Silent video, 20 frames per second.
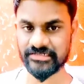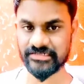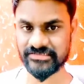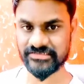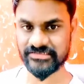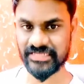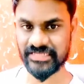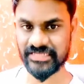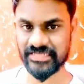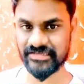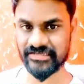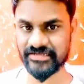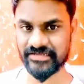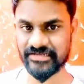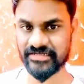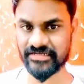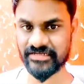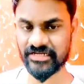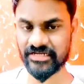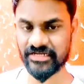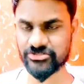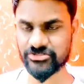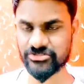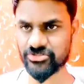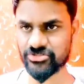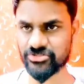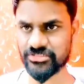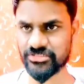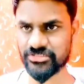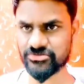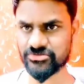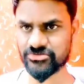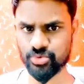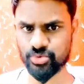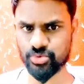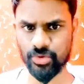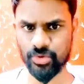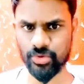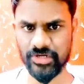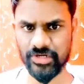and clicks I get are
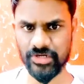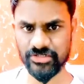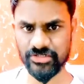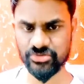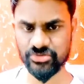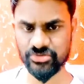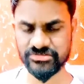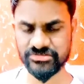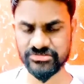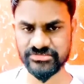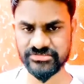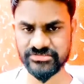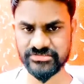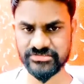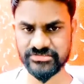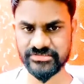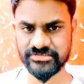actually 200 to